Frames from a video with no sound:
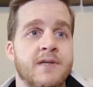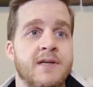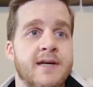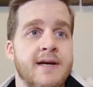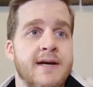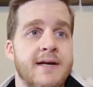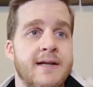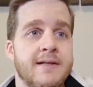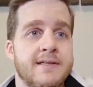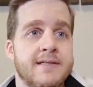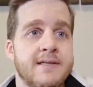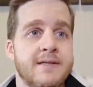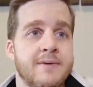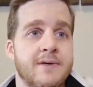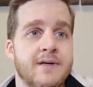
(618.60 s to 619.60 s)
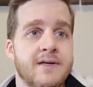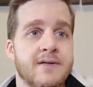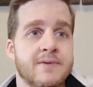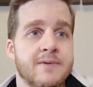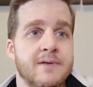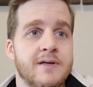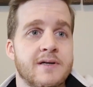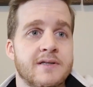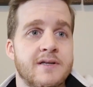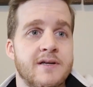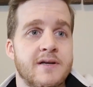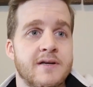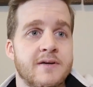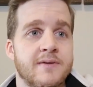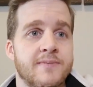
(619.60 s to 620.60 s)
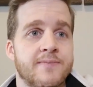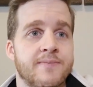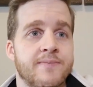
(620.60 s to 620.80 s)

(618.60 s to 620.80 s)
Okay, let's see what else we got here.